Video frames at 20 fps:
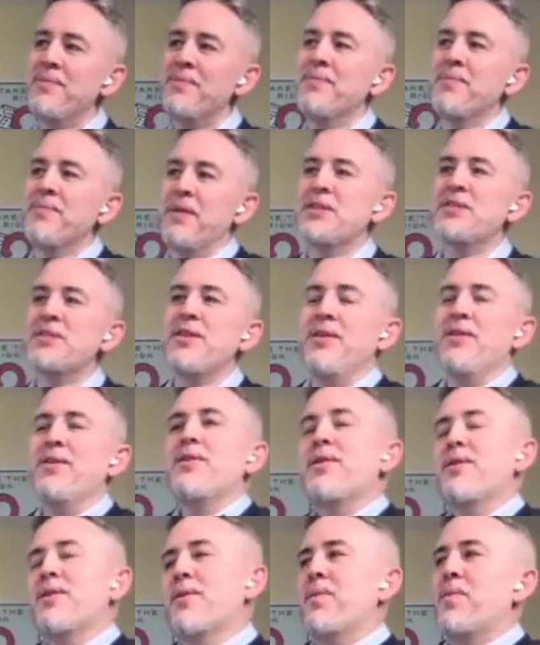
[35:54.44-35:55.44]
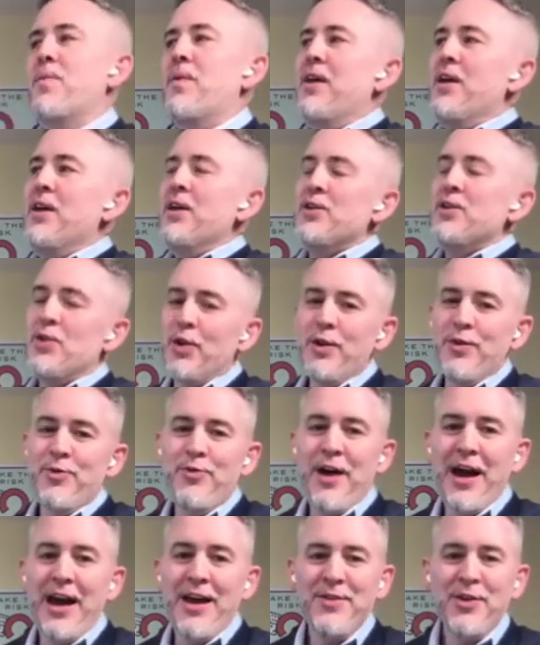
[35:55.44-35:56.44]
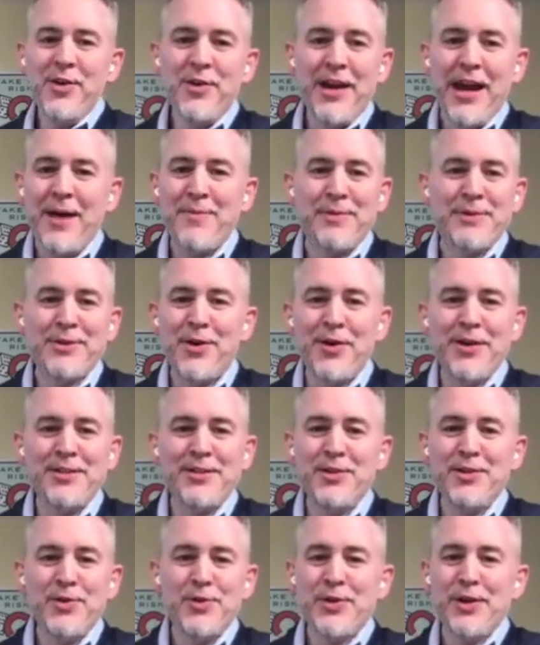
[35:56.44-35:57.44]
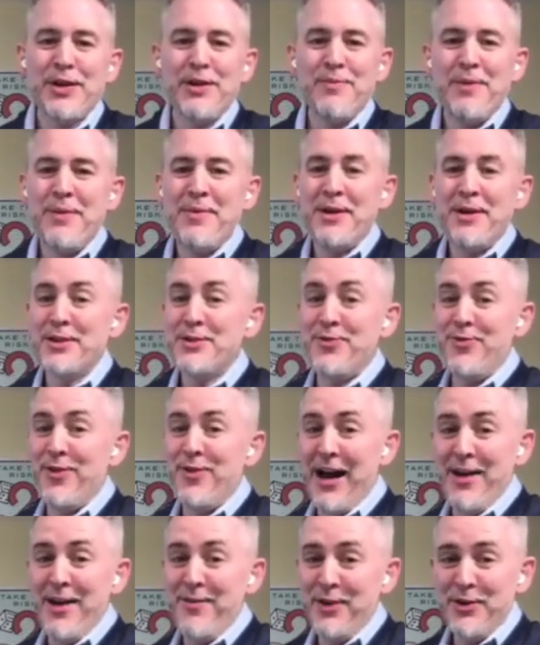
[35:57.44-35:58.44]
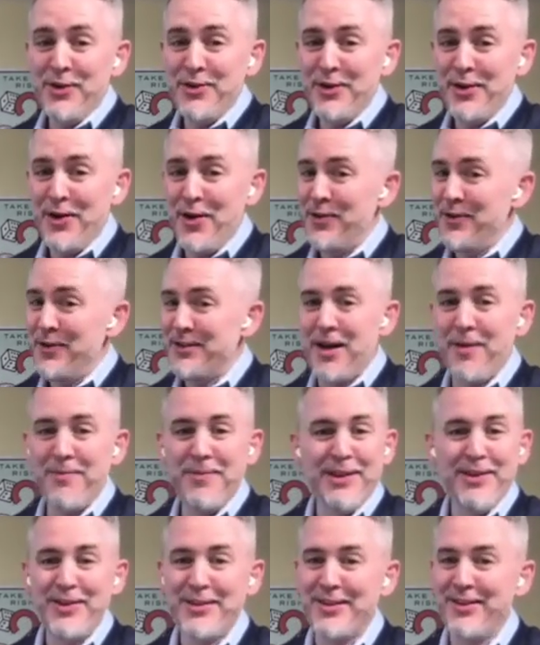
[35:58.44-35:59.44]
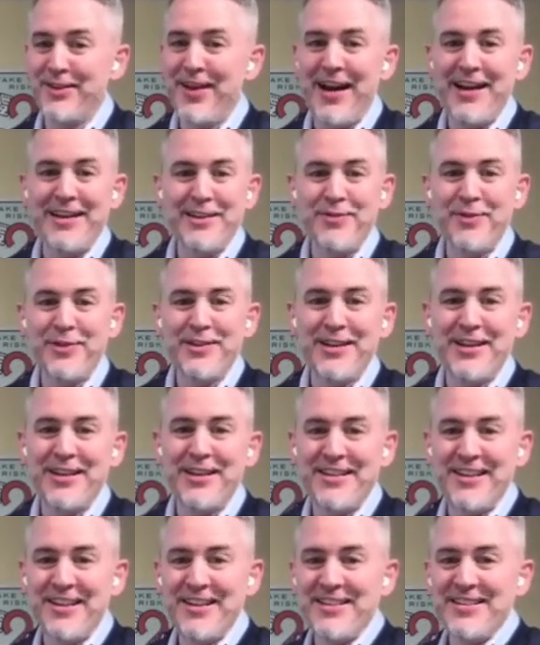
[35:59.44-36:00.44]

it's so the 5 year gap is always interesting to me, because 5 years ago this company looked a lot different than it does